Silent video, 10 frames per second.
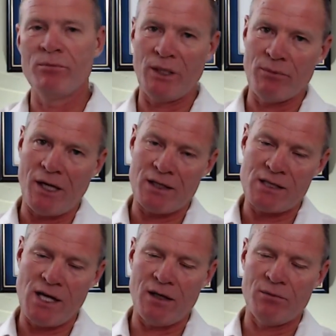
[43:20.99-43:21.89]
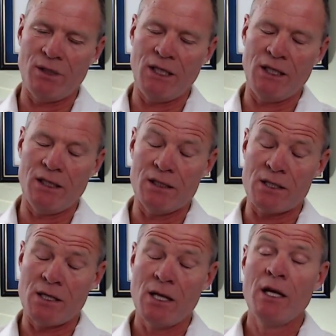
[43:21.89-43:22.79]
Big Mac Sam
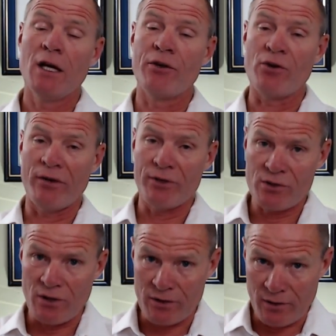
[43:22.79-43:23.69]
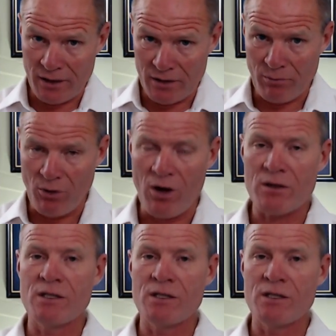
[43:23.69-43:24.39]
is a driving instructor in the Bronx.